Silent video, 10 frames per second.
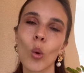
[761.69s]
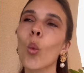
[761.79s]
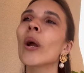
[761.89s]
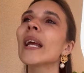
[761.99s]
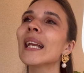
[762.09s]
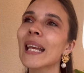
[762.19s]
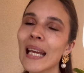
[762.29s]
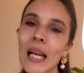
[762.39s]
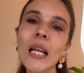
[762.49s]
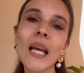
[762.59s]
We
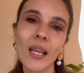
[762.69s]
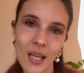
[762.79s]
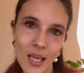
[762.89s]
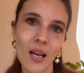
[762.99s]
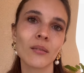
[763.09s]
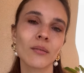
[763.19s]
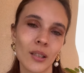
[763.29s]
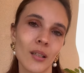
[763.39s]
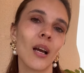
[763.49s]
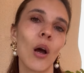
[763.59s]
need an IKEA
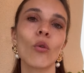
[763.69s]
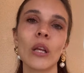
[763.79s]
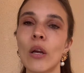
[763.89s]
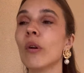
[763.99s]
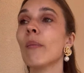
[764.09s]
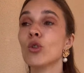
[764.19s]
in our area.